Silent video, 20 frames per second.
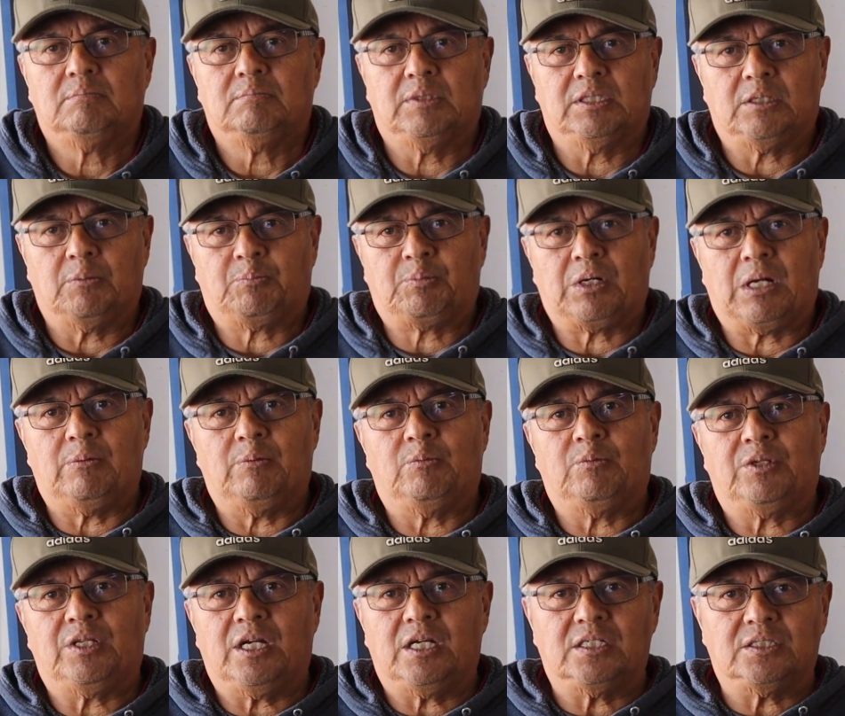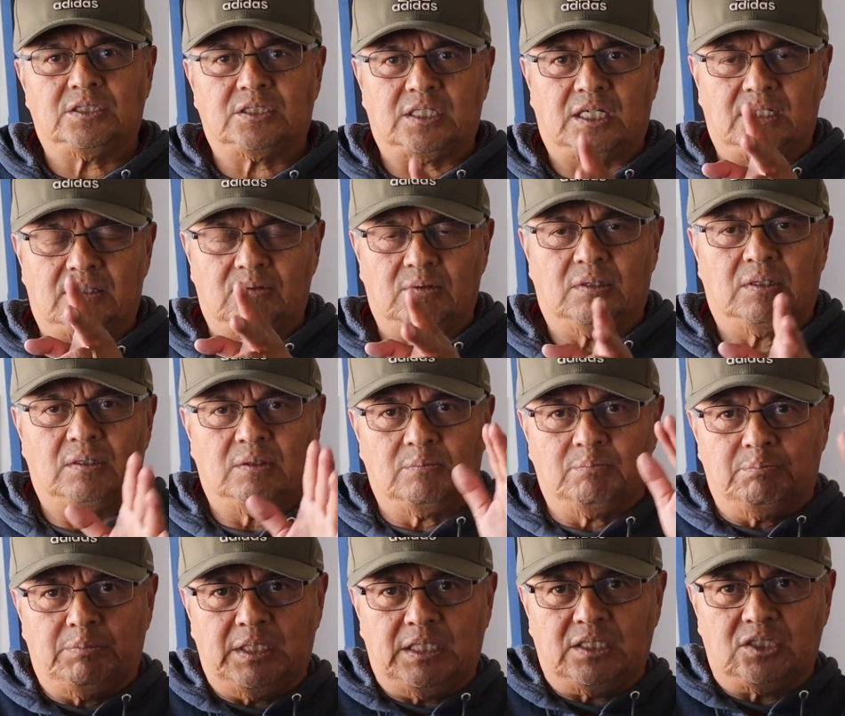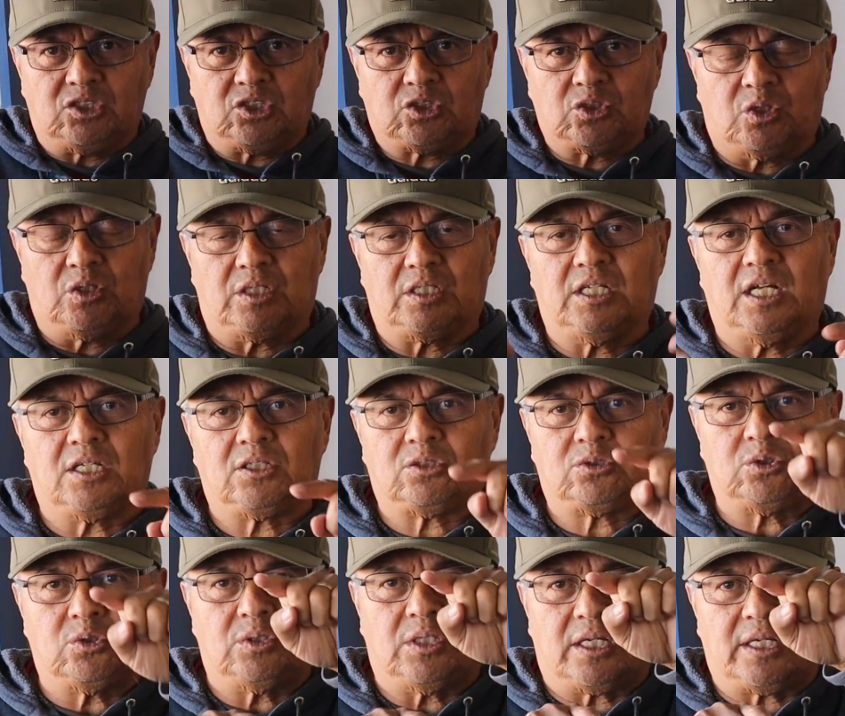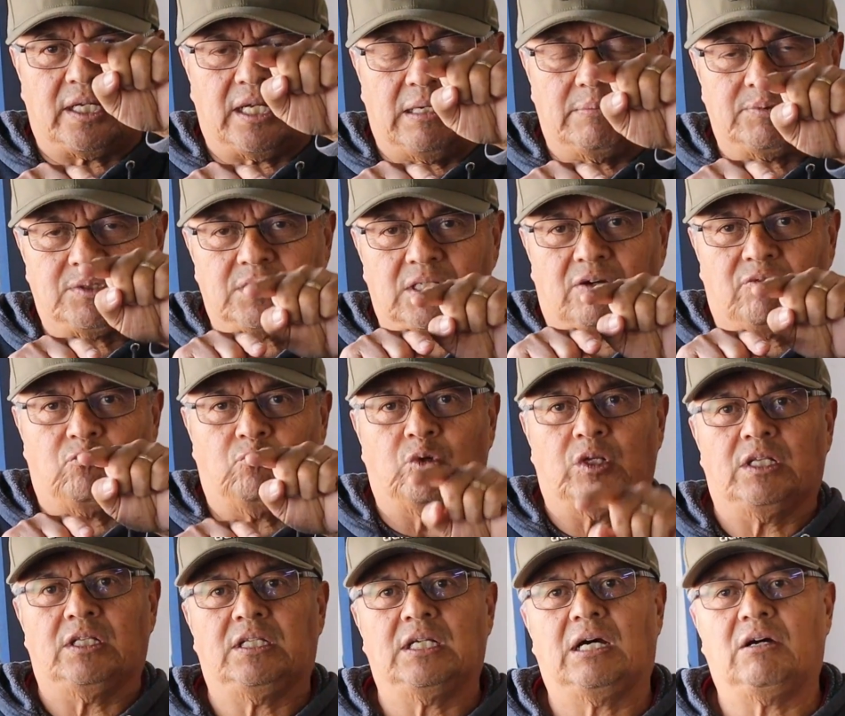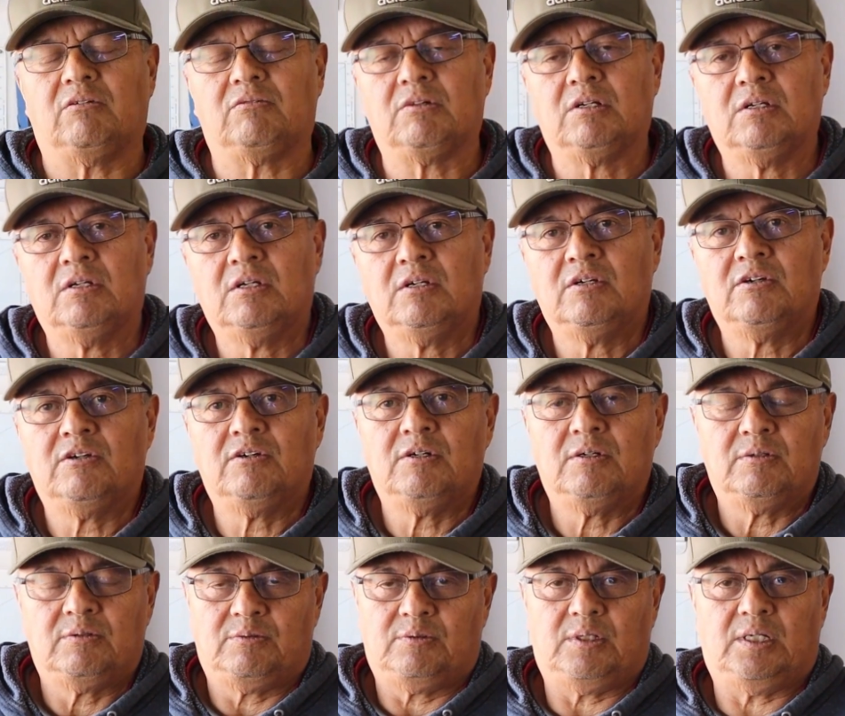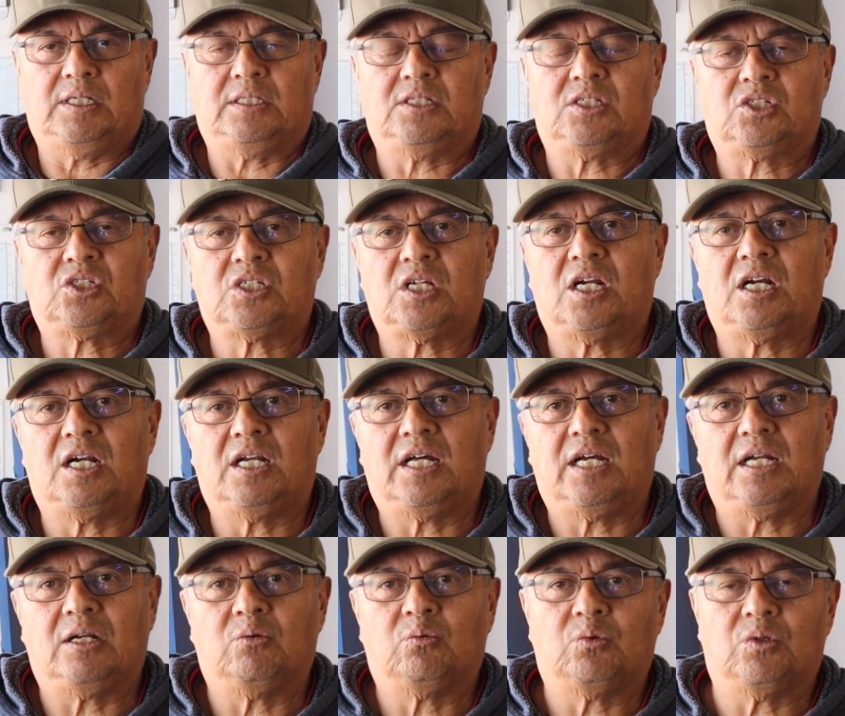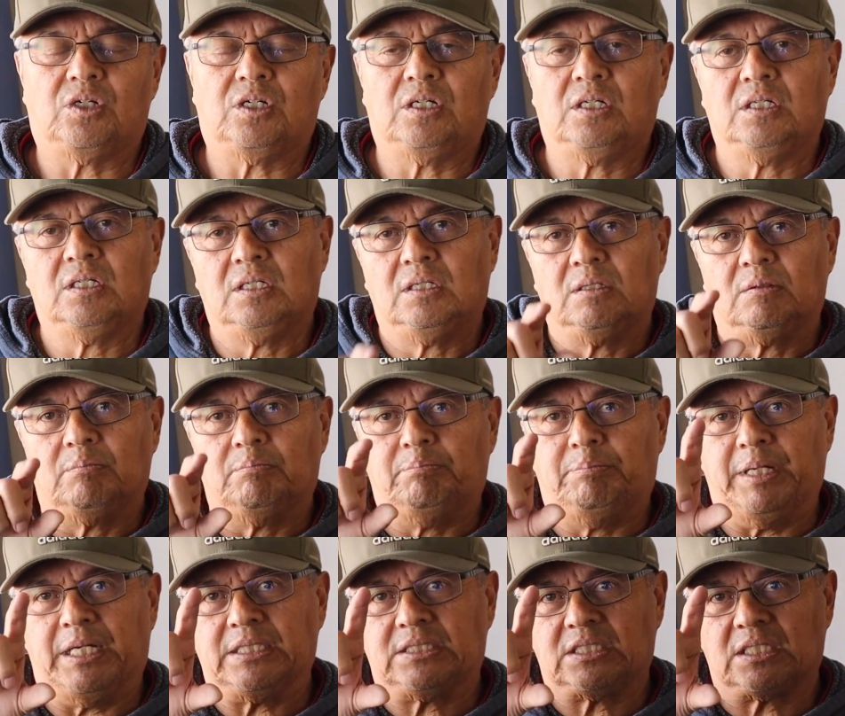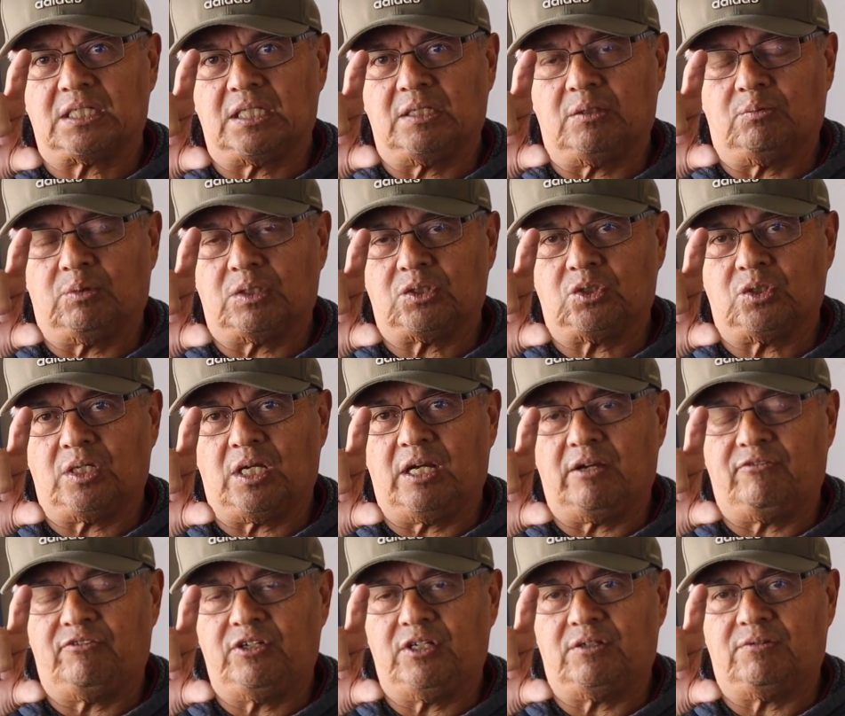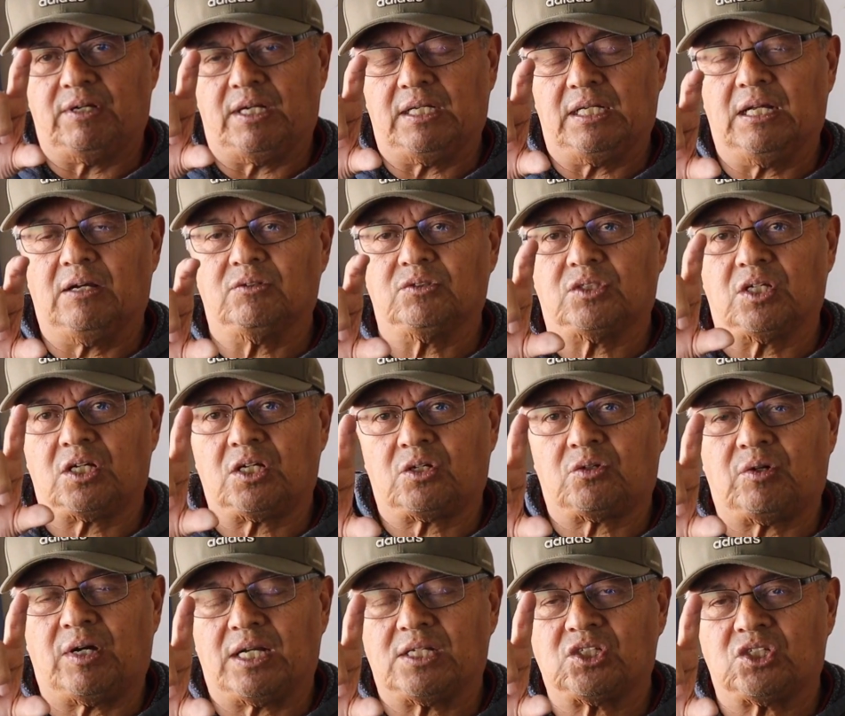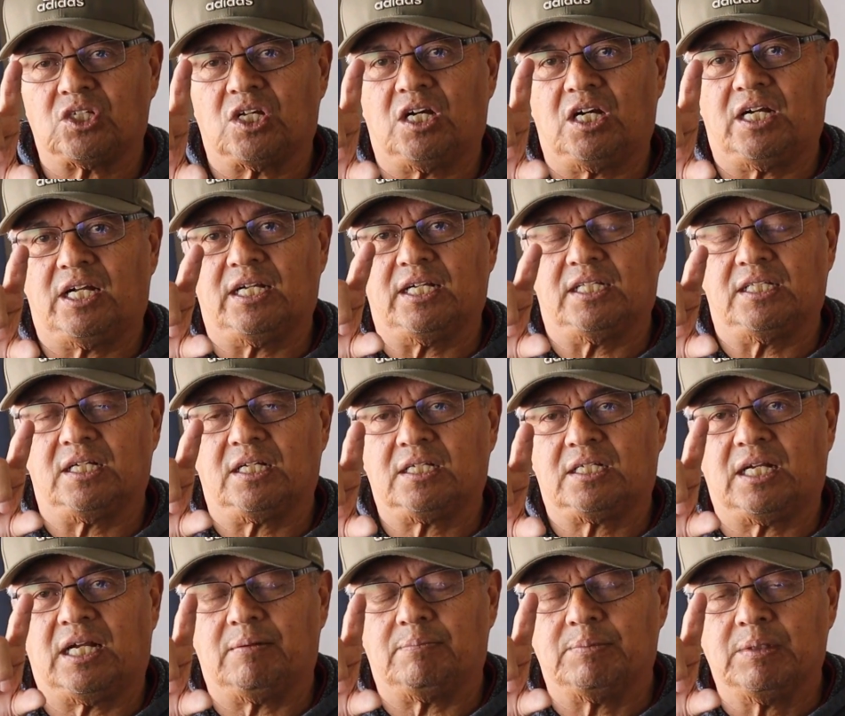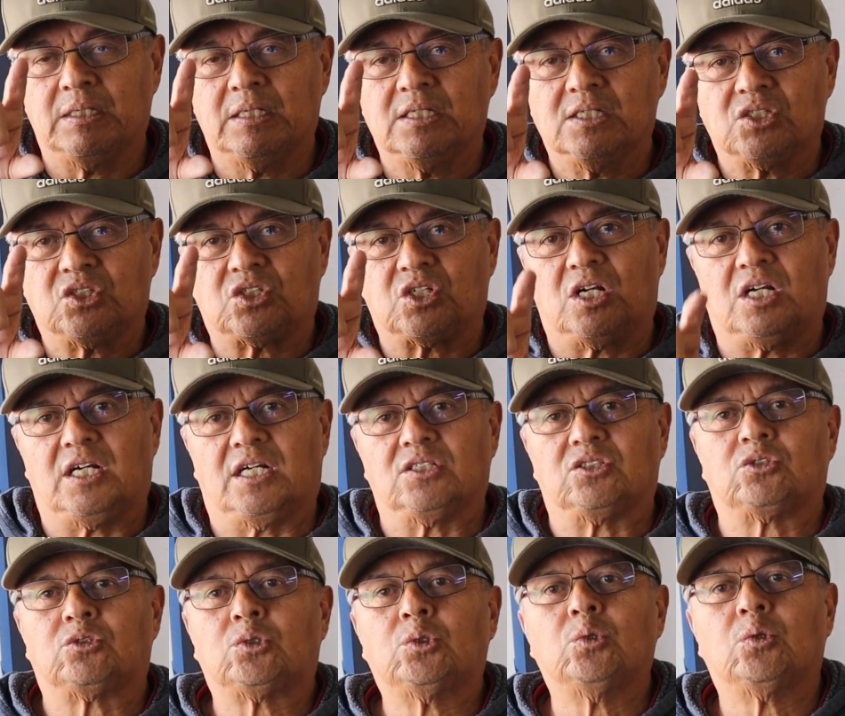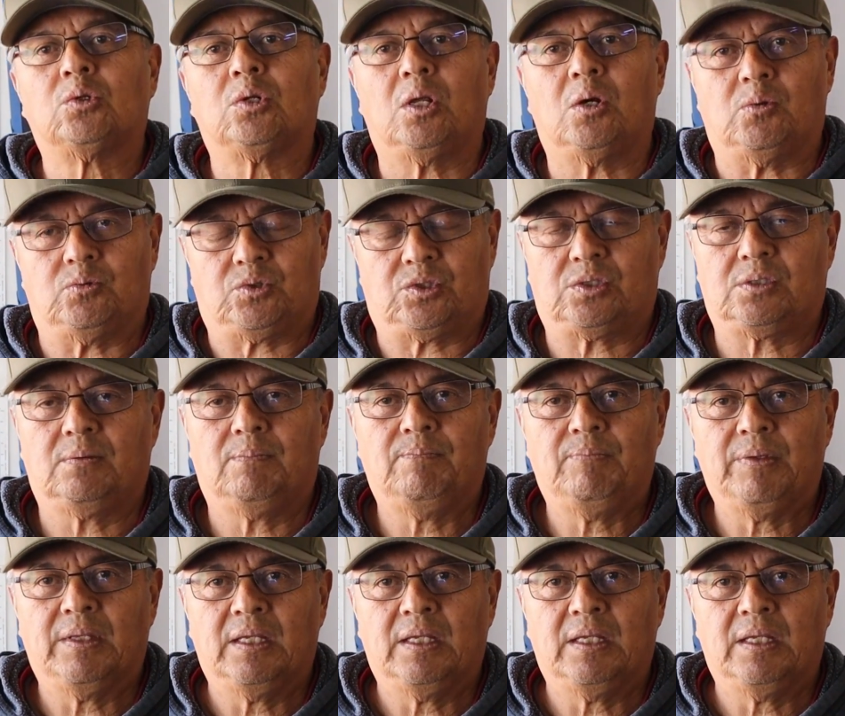But the problem there is that being short deck too, the camshaft went down at the center line, where basically what you have here right now is the crank center line, and the cam center line is too close,